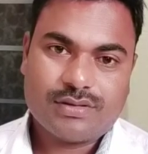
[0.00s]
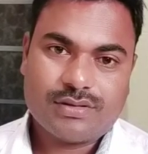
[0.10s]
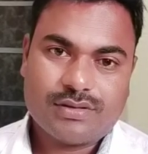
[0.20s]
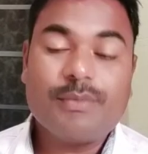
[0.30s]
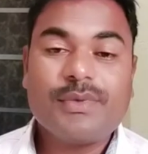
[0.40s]

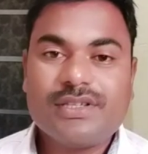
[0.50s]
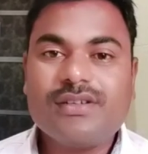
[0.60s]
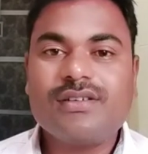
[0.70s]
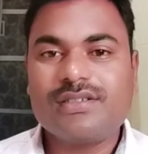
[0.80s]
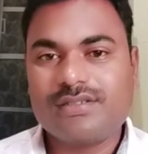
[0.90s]
I'm
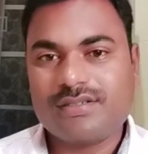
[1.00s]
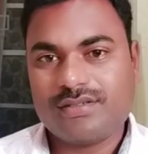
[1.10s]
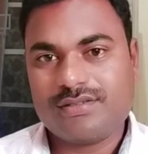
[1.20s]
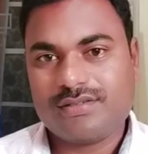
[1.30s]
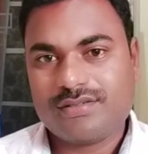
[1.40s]
hearing
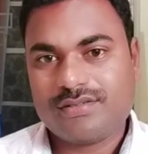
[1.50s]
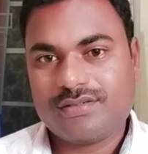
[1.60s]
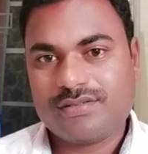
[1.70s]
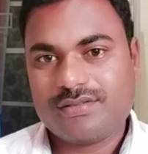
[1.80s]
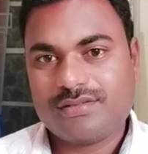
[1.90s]

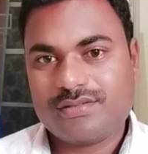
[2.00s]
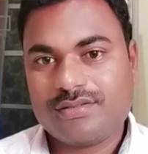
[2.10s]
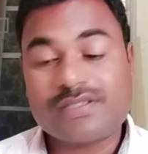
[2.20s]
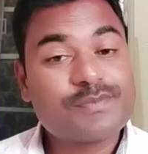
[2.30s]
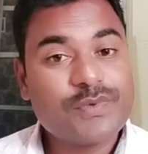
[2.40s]
the
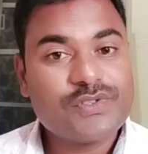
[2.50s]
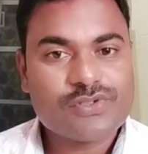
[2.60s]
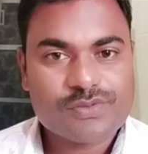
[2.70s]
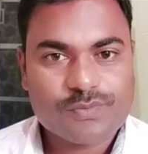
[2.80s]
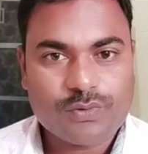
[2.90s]

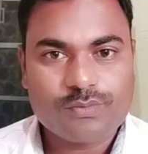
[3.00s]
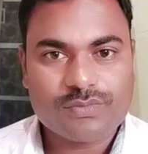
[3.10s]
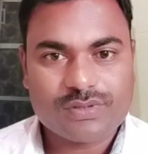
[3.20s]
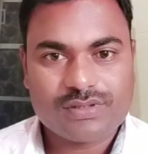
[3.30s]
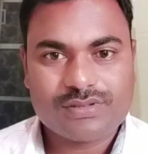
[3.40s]
speeches from
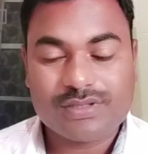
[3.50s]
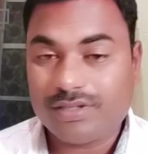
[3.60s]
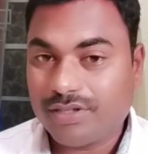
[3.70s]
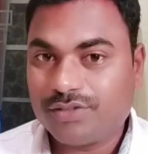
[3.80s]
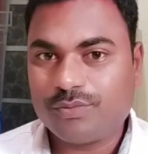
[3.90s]
the
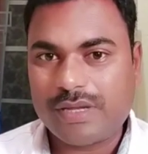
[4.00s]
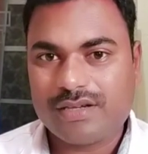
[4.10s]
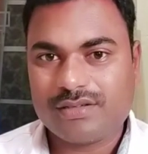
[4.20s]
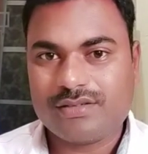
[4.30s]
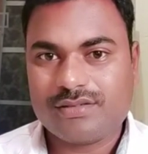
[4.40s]
great woman.
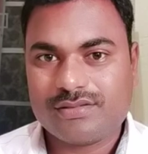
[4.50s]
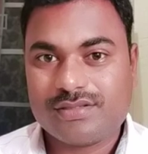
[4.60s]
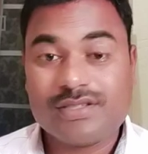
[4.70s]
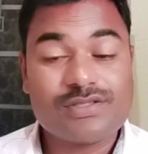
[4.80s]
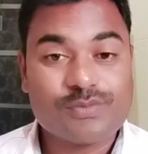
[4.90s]

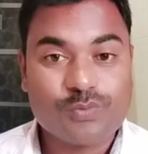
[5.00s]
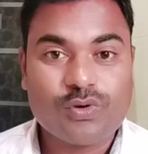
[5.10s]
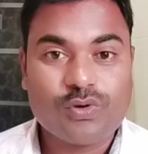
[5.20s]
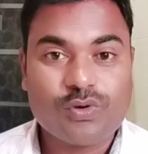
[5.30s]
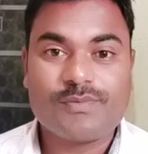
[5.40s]
She is
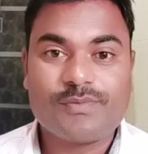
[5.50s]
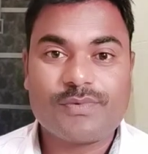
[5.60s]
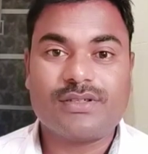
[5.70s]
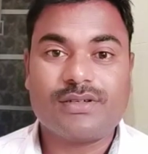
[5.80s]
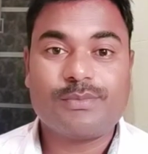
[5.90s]
Monabi from
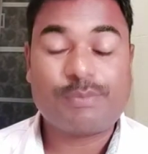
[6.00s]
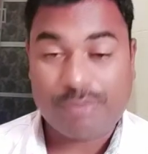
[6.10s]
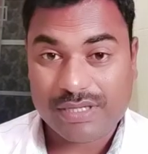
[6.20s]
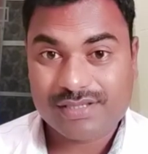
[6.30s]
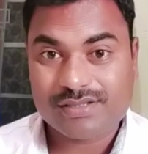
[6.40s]
the
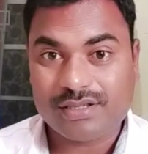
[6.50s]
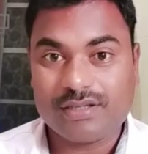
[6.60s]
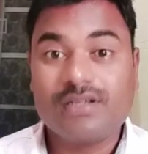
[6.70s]
Pakistan.